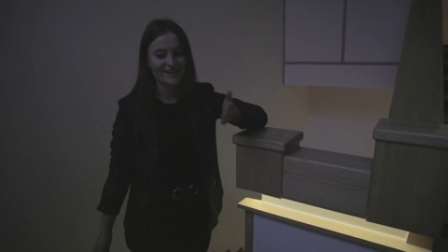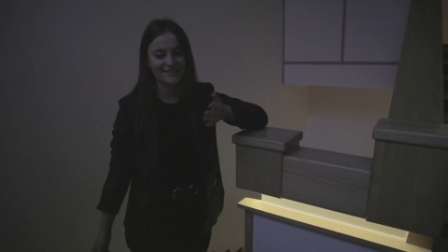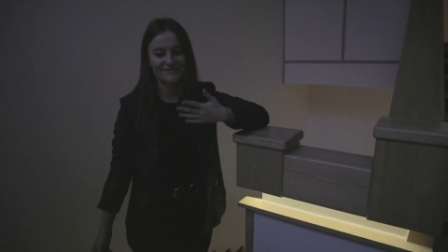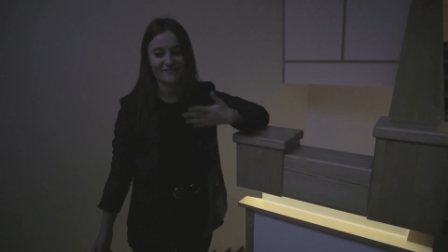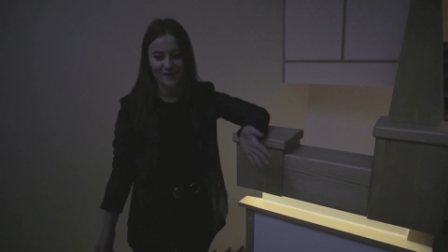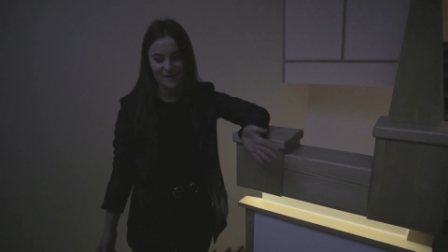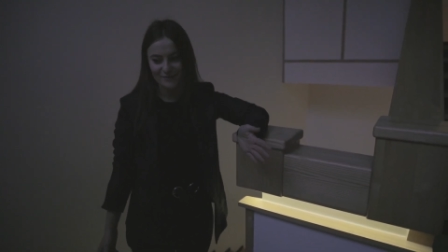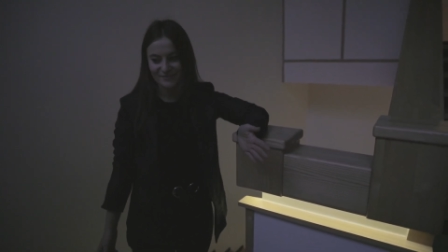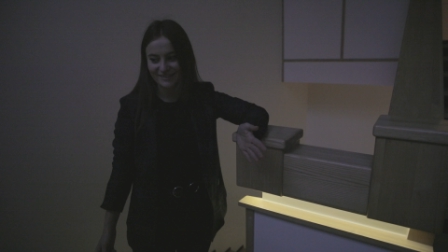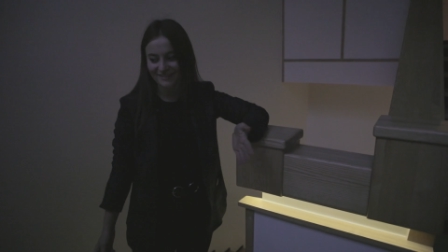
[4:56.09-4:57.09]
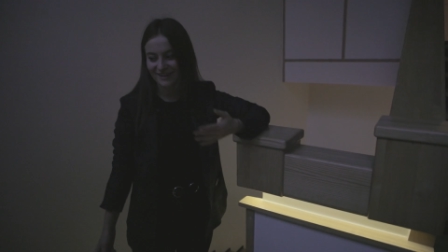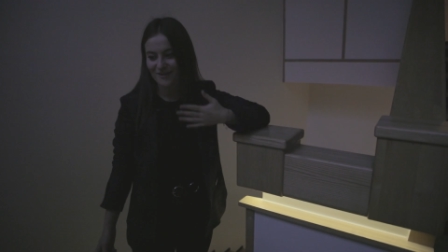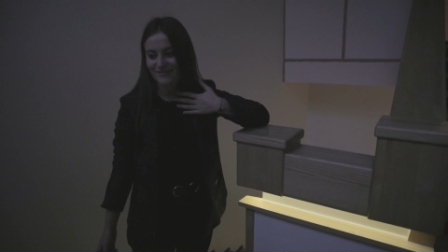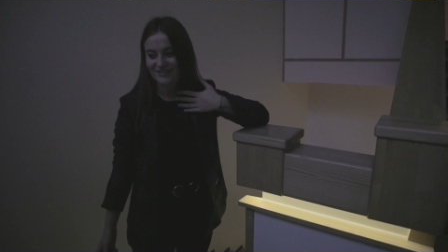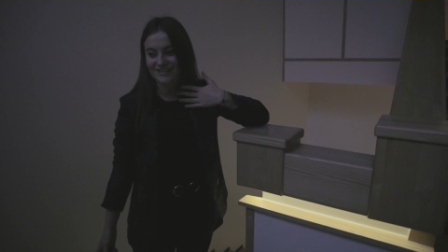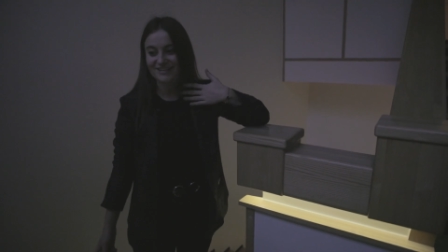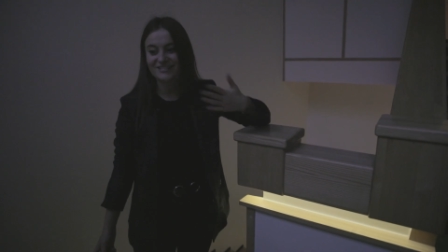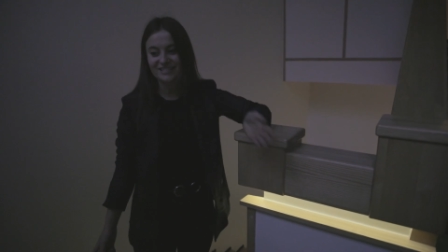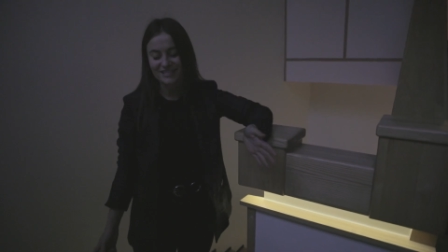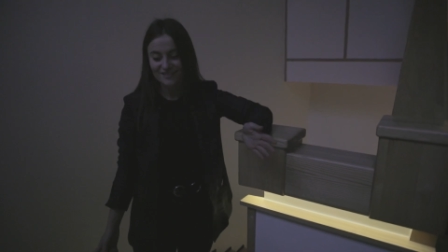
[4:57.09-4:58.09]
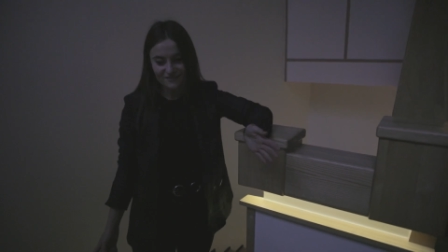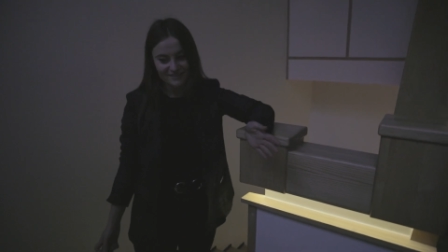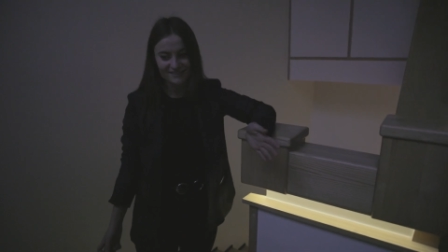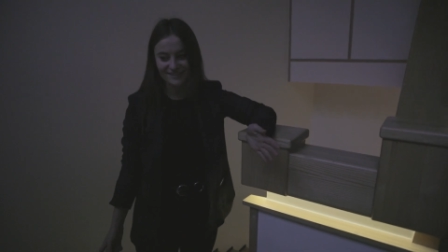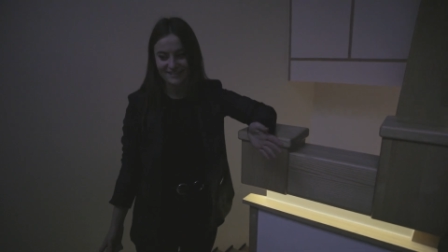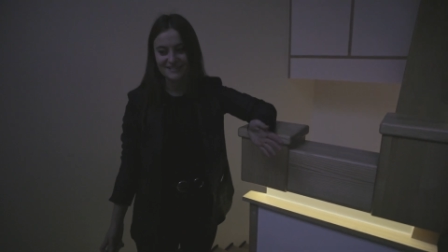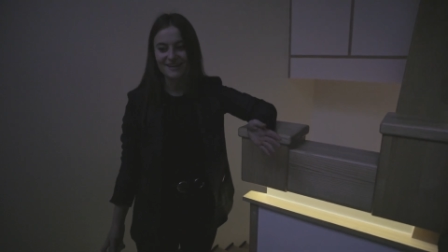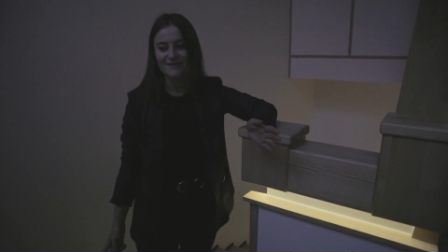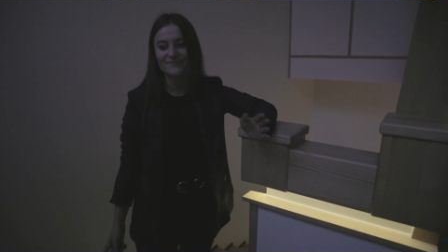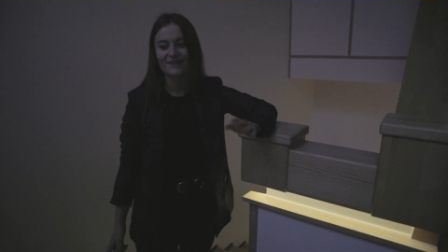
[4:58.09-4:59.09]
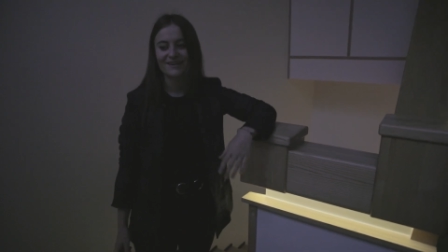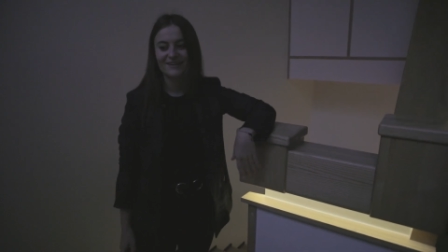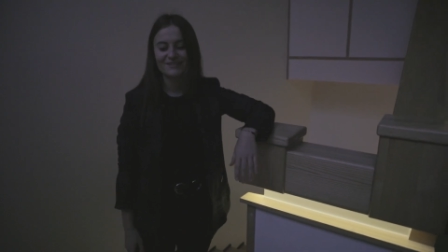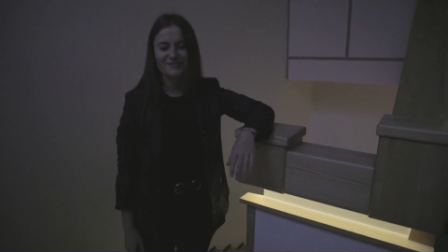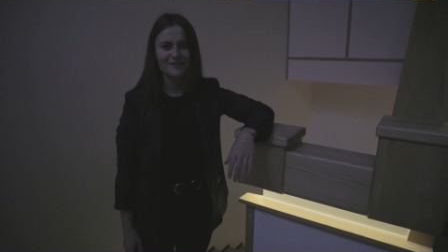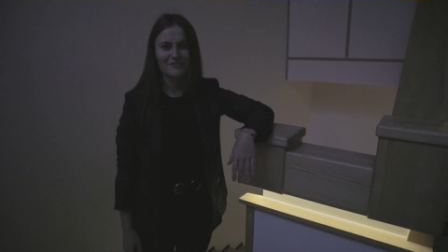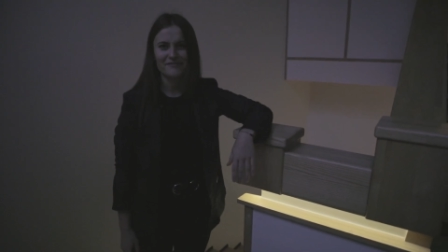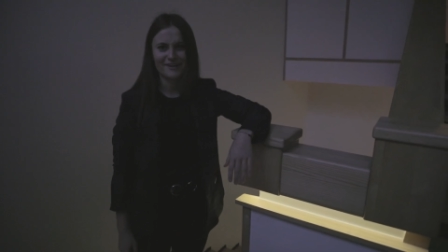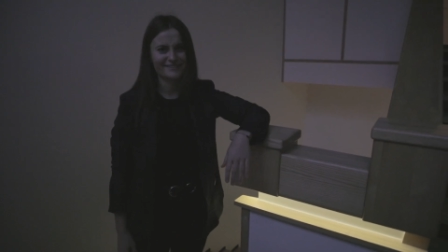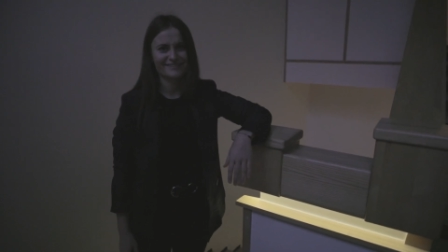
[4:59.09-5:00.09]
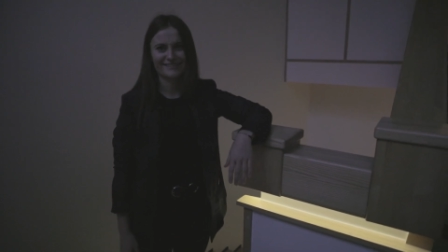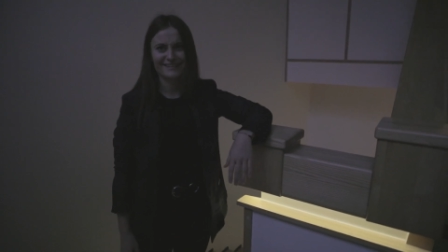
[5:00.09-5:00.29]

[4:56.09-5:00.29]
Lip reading: I developed and how much I achieved in that time. So, like, fuck this.